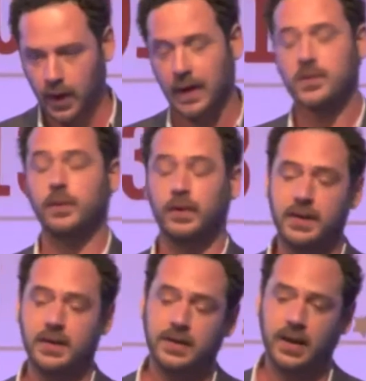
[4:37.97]
And that's what
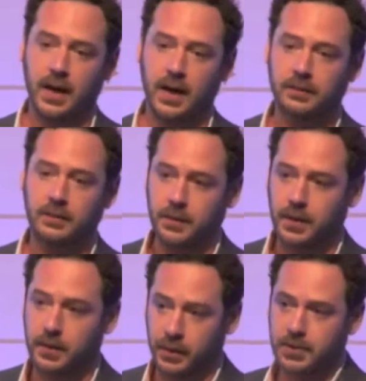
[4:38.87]
these
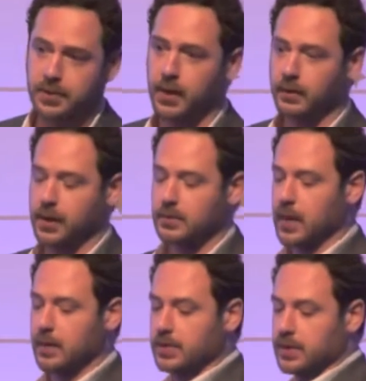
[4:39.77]
computer programs
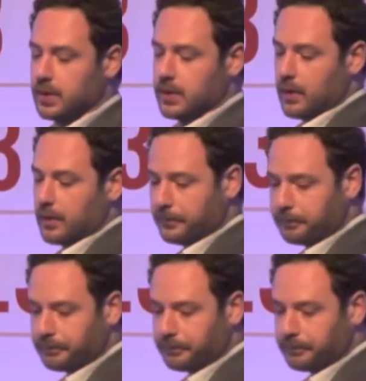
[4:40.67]
are able to do now.